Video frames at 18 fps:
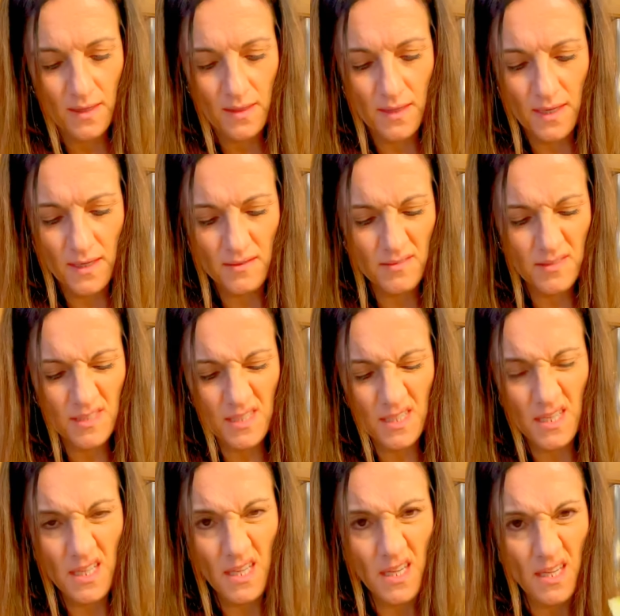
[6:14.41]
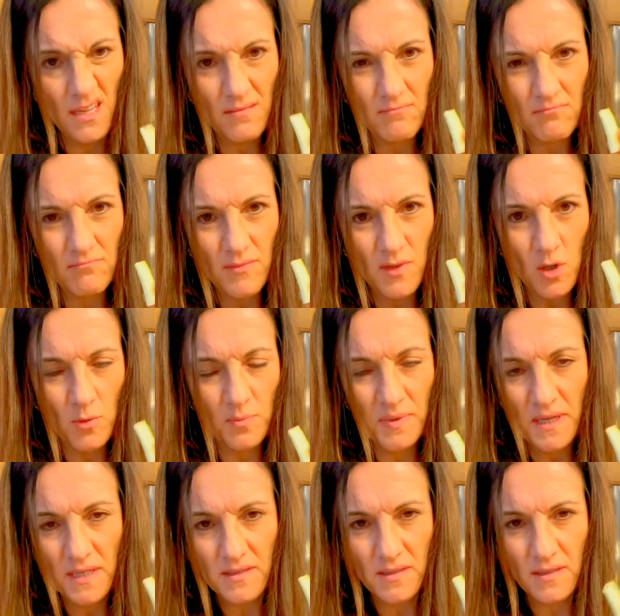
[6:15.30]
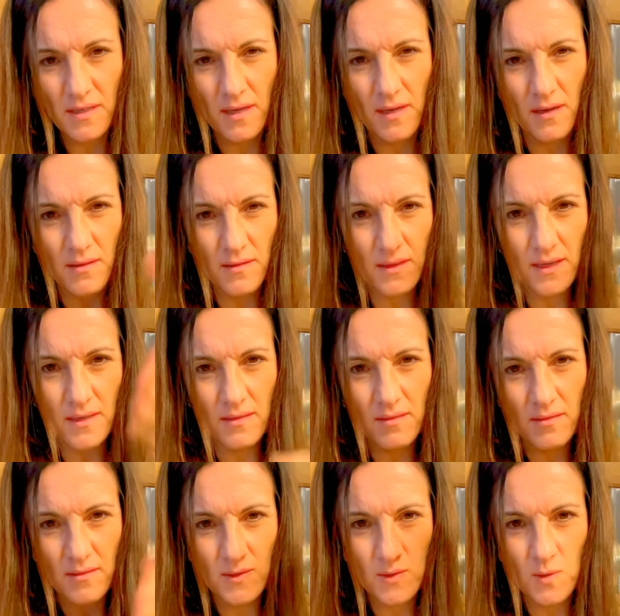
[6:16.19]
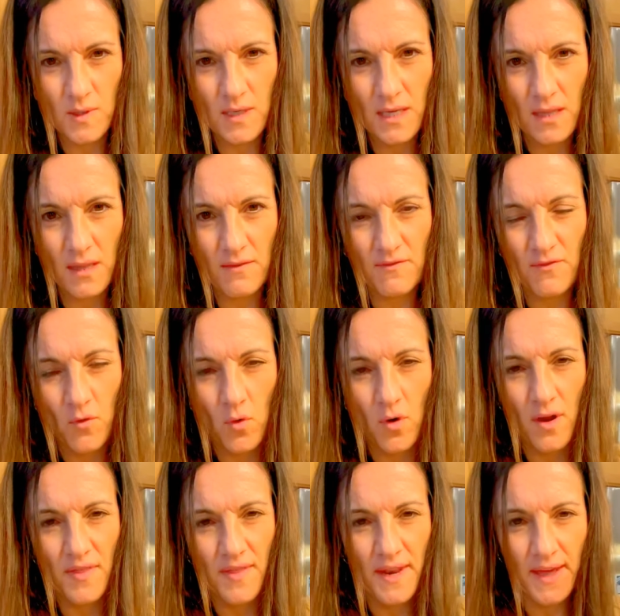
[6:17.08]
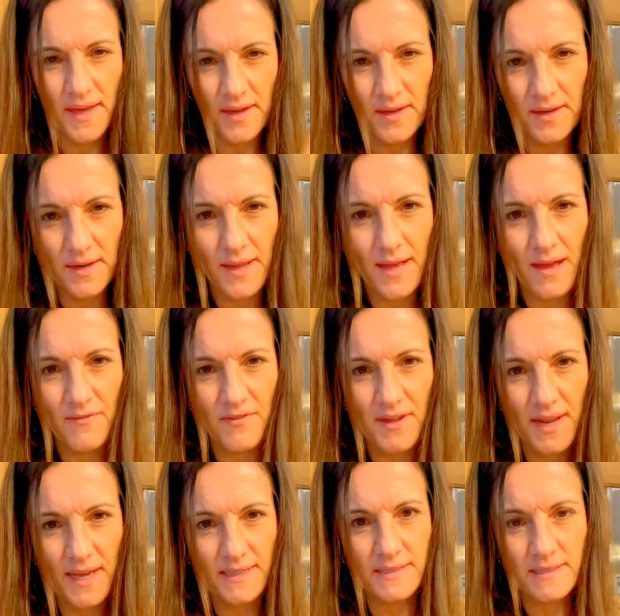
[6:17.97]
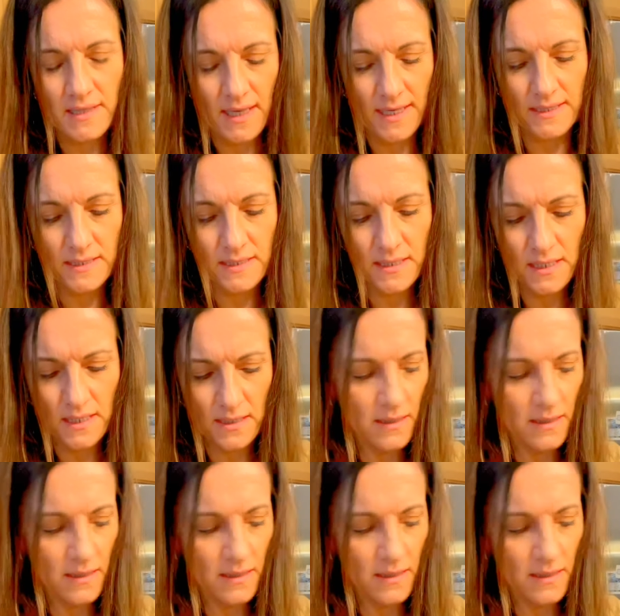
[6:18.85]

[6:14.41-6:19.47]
Like skinny little pieces. I cut like the zucchini in four, then I cut in half and I sliced it.